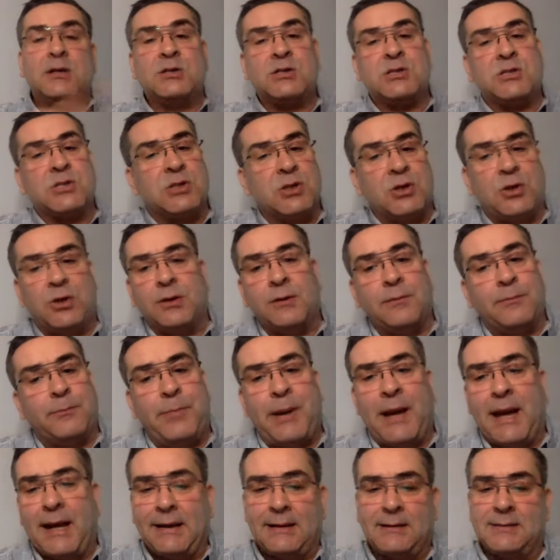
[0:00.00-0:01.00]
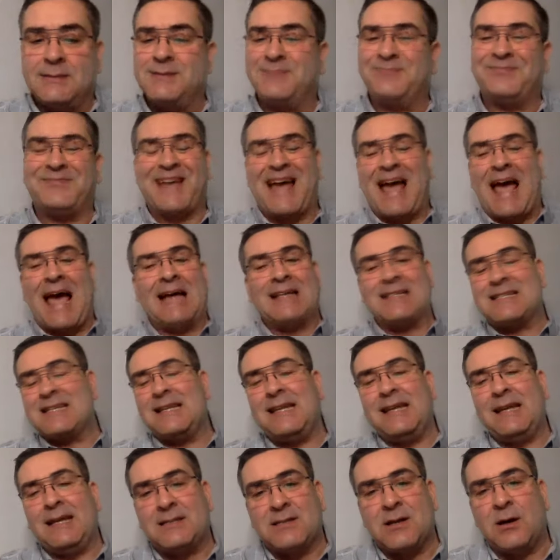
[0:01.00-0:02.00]
certain paint, as
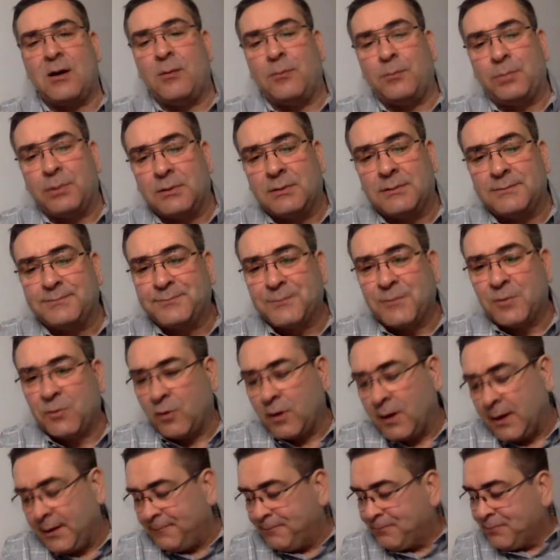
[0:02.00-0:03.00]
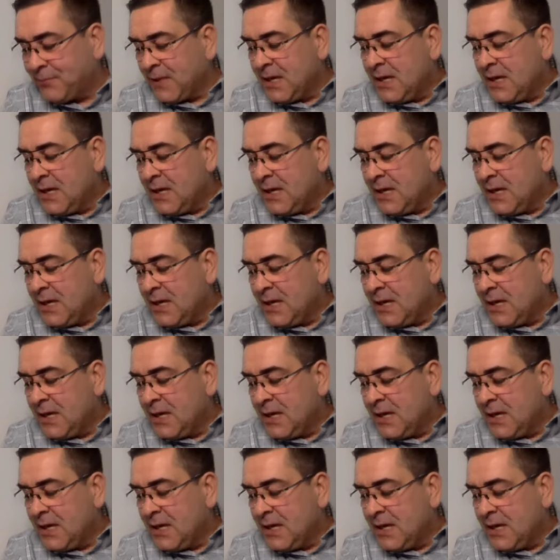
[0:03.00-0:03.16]
an example, right?